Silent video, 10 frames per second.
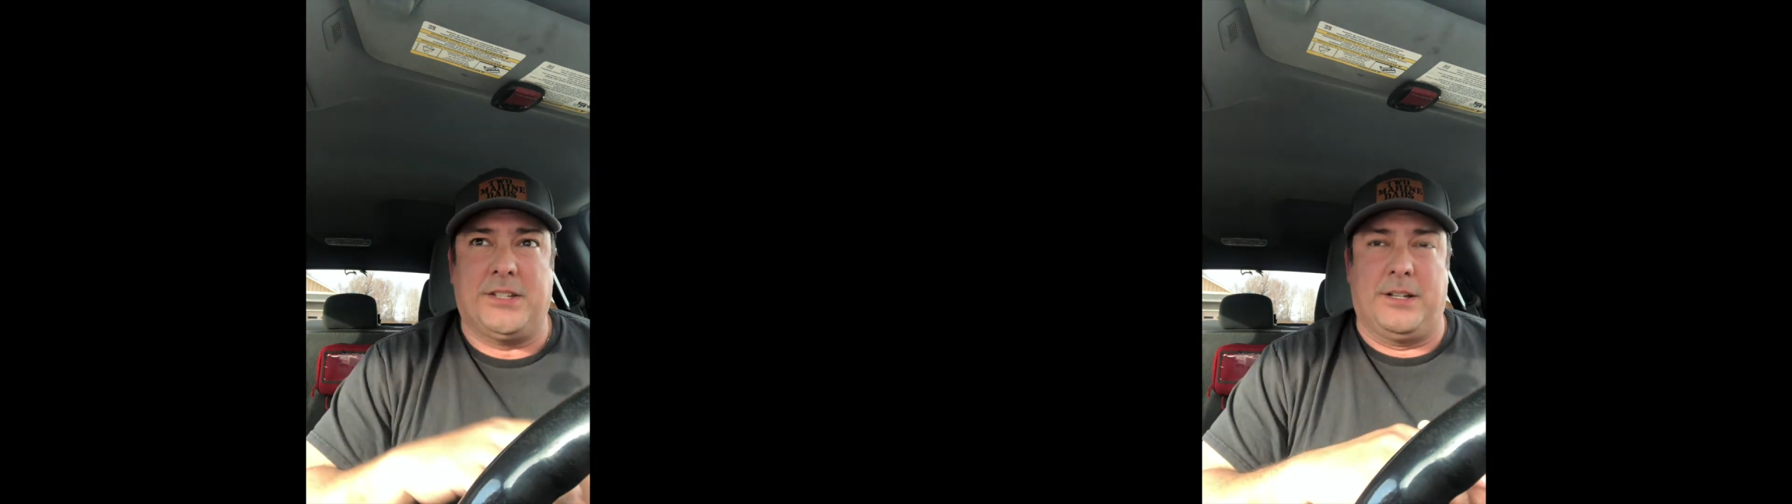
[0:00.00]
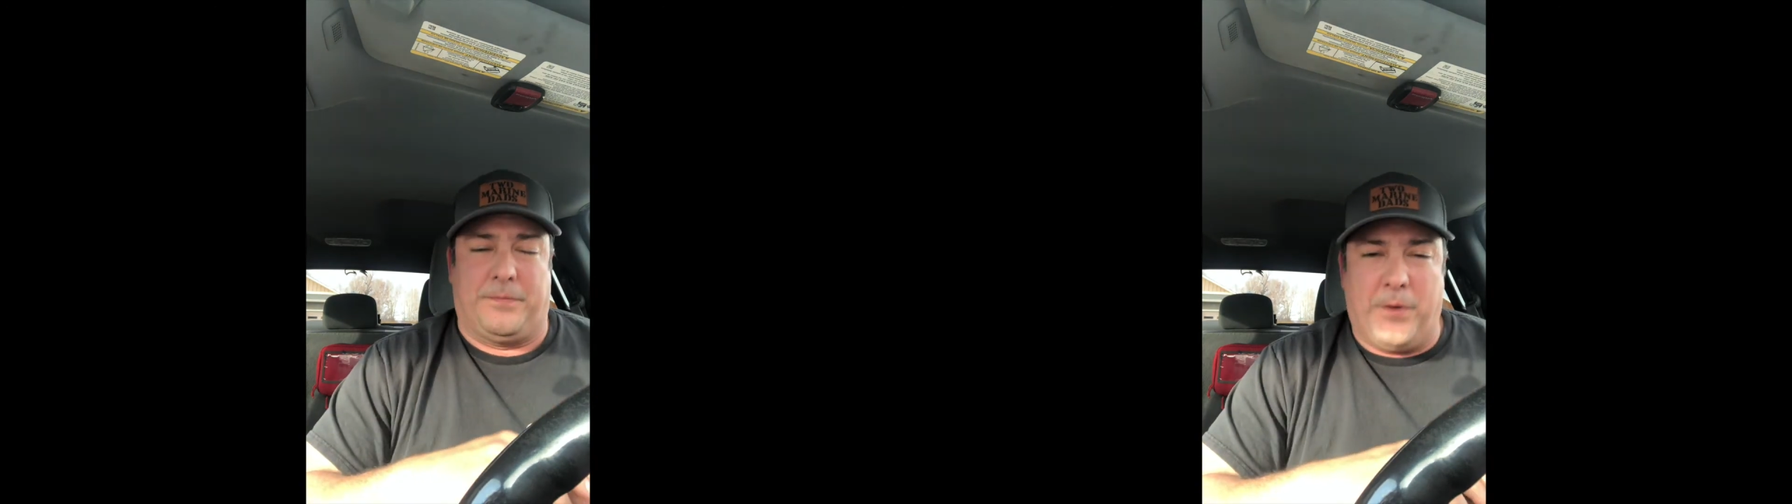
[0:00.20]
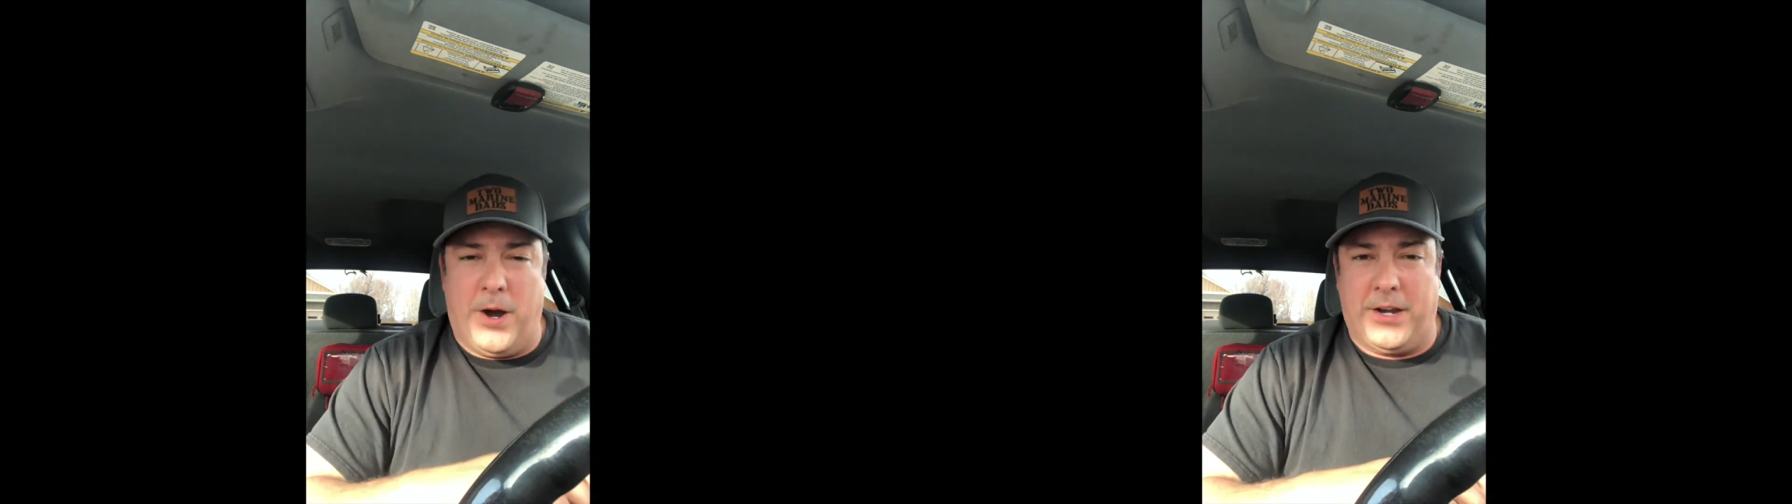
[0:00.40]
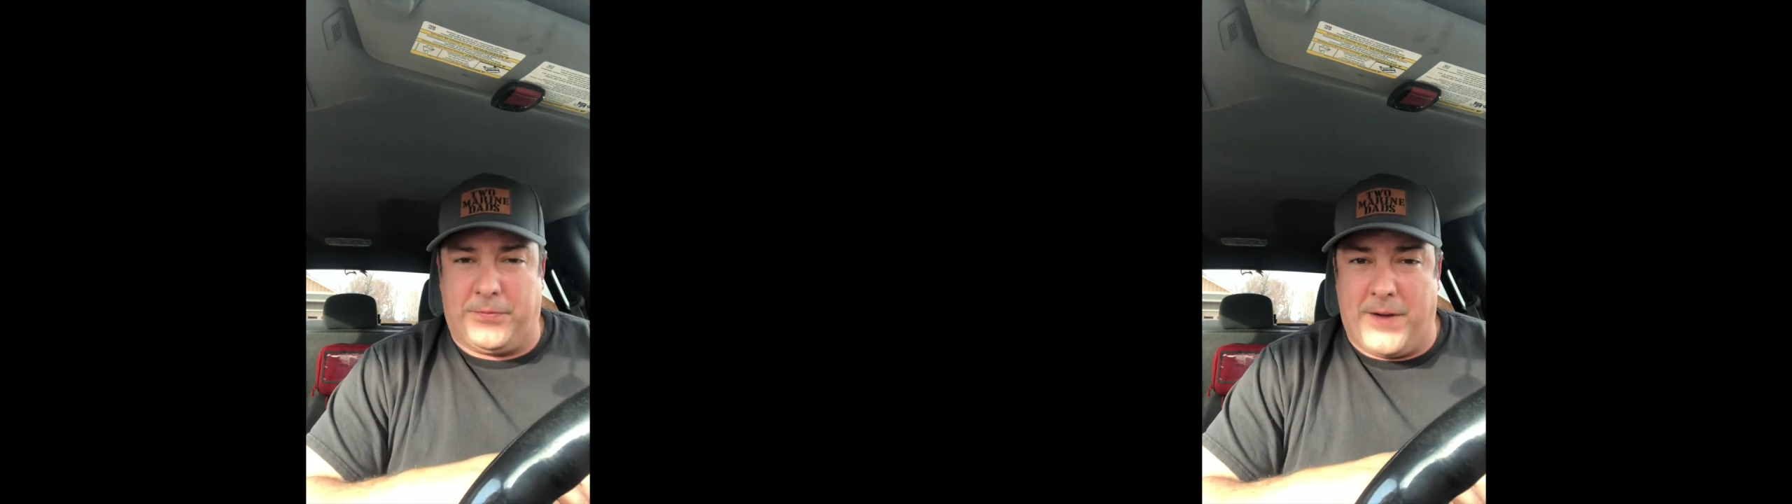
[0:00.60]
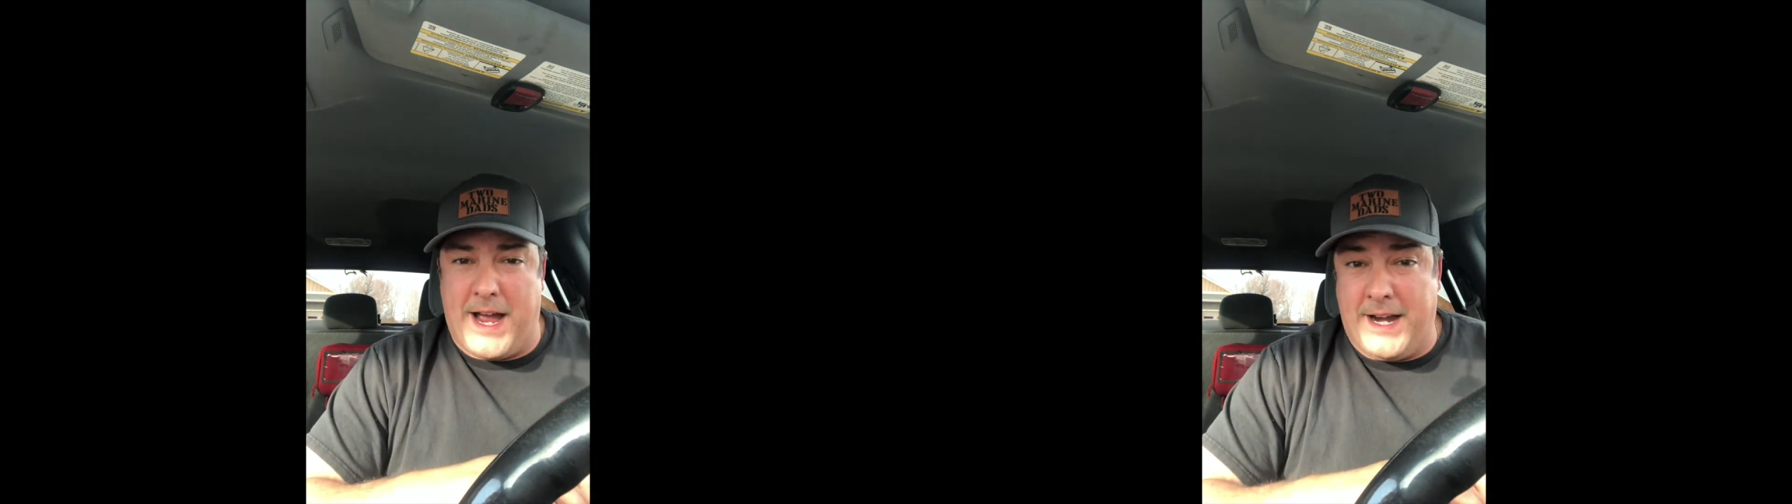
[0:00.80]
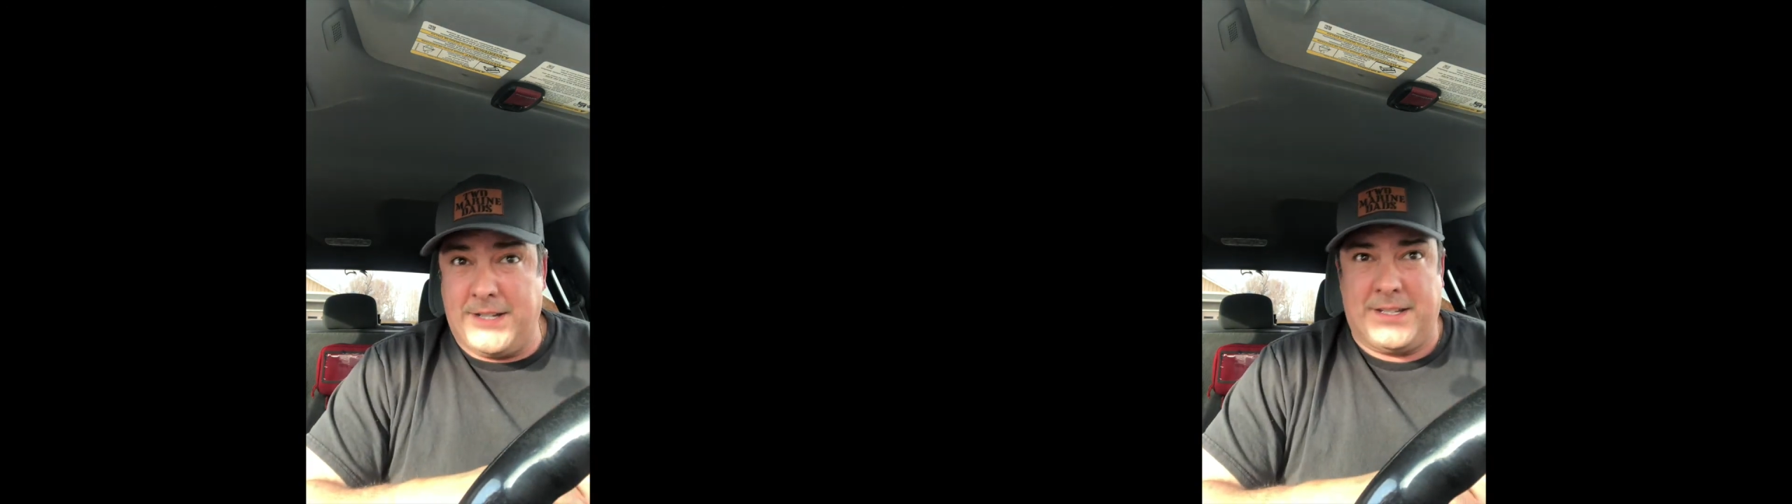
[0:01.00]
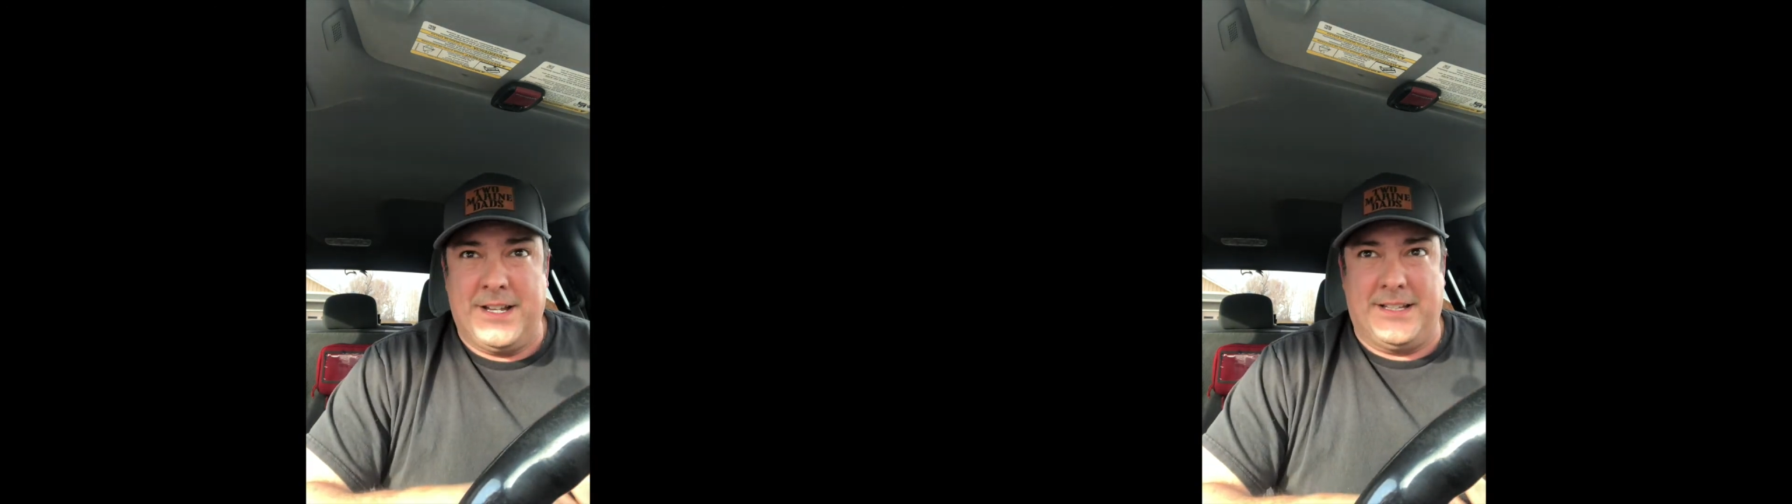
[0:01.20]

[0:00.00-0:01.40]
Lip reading: of the forest fires